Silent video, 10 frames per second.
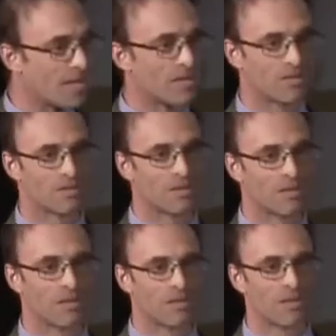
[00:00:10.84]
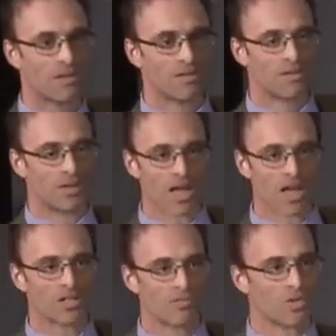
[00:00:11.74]
is the
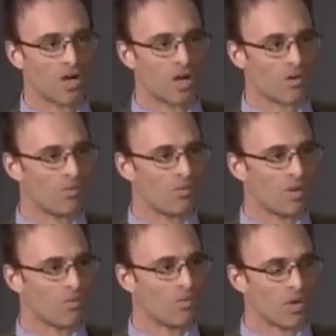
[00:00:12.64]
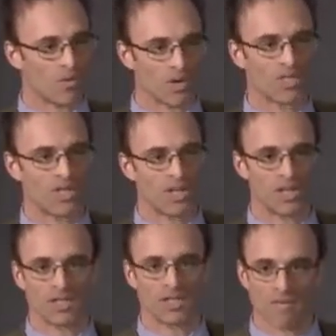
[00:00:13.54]
last photon orbit. What you are
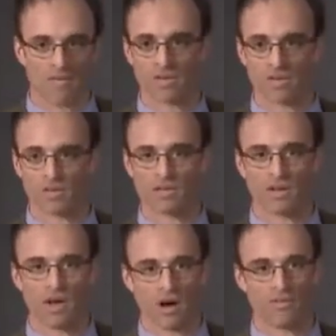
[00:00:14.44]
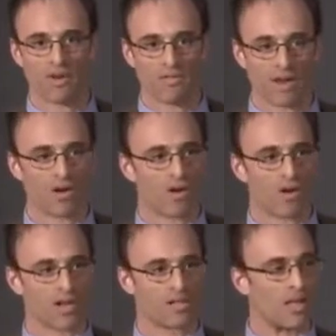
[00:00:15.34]
seeing is evidence of an event
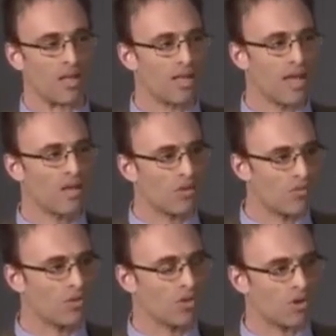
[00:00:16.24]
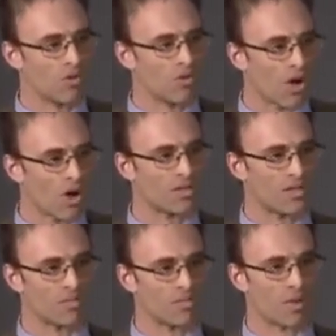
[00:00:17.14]
horizon. By laying a ruler
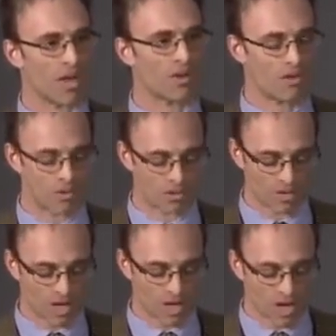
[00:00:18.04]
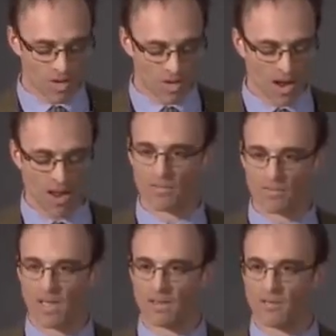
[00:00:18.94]
across this black hole, we now
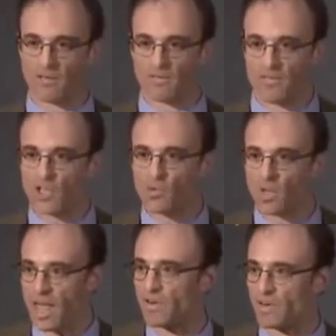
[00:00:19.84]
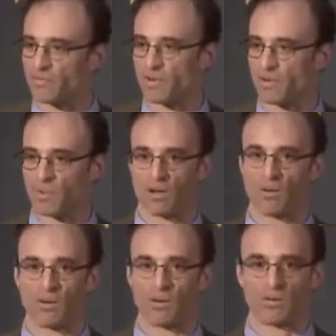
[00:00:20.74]
have visual evidence for a
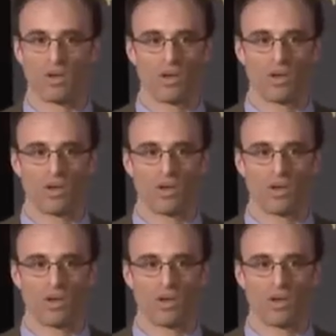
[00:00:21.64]
black hole.